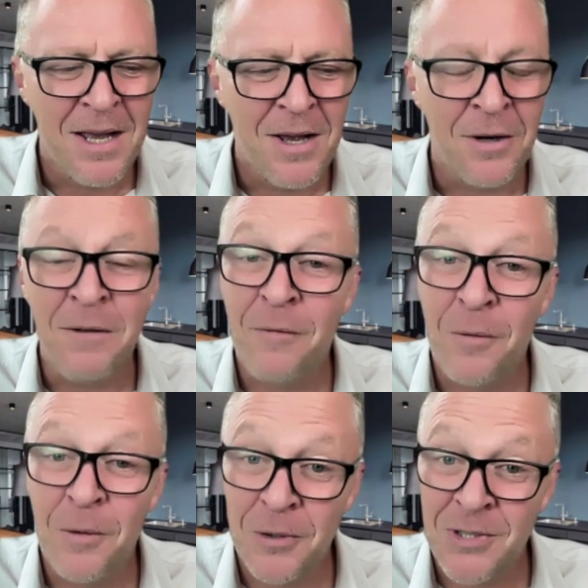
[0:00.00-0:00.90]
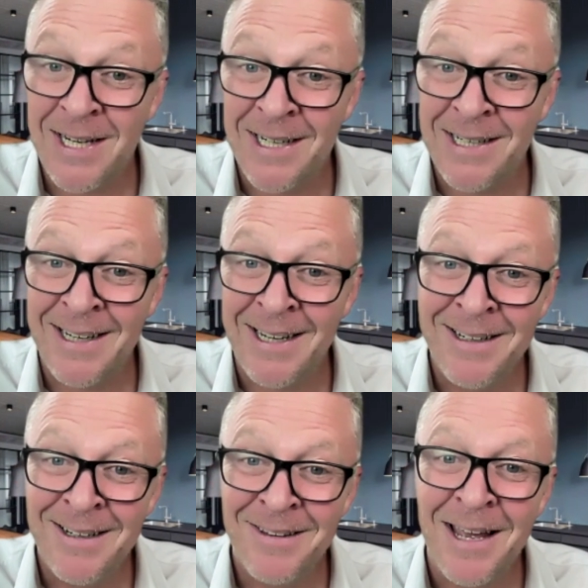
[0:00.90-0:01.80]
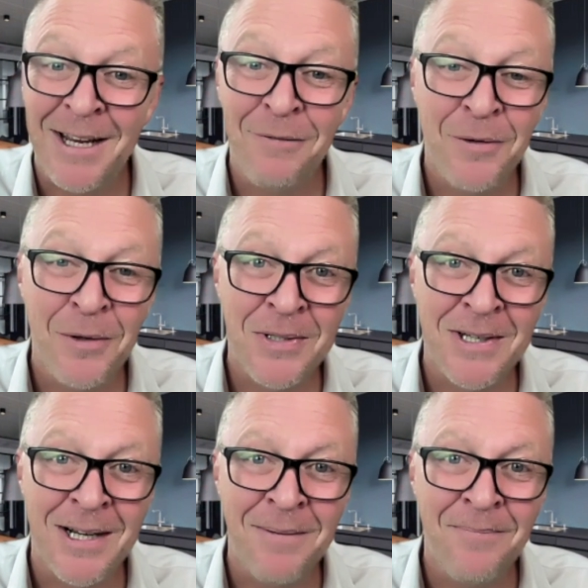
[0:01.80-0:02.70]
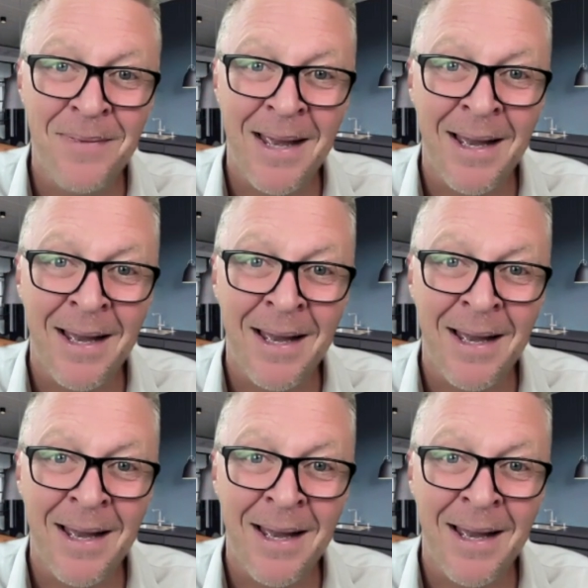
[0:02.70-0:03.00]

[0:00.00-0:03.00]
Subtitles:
Looking forward to chatting again. Thank you for your time.